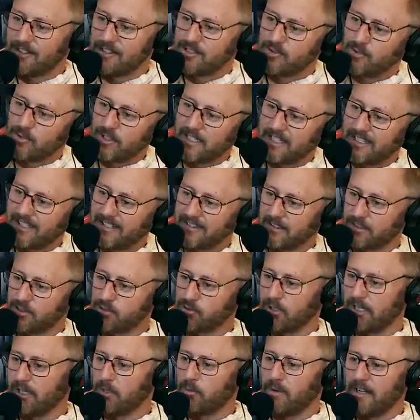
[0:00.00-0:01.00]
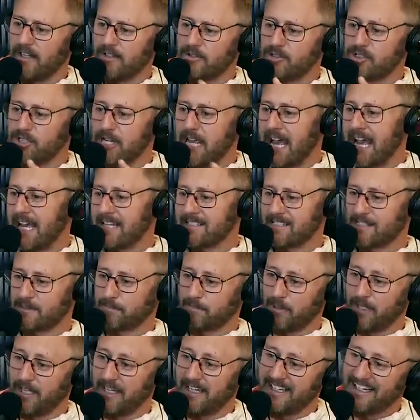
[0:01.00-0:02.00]
drink while jazz is
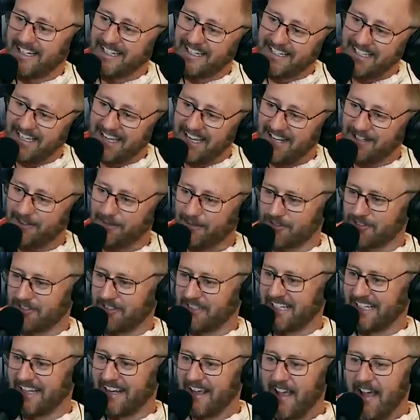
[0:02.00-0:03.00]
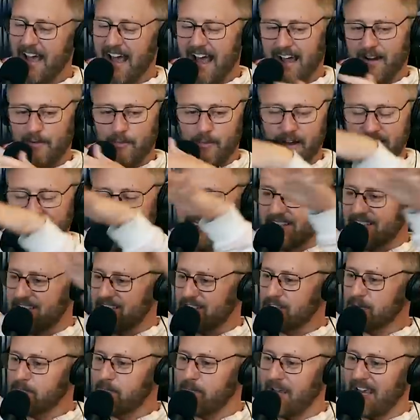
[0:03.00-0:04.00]
playing and a candle's lit. Yeah, yeah. I want this
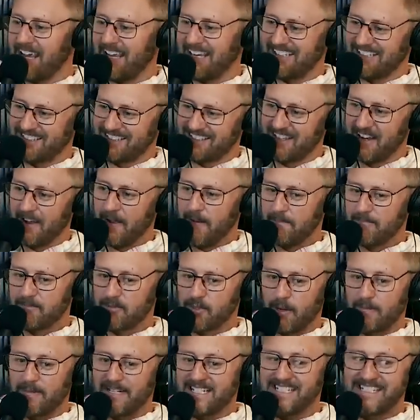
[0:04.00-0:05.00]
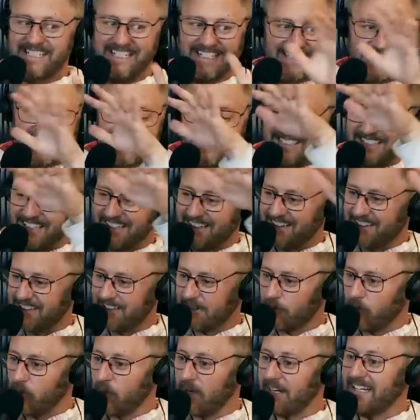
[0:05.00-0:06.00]
space. Yeah. So I'm addicted to
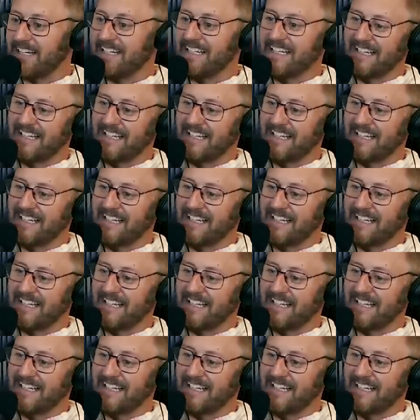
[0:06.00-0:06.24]
what it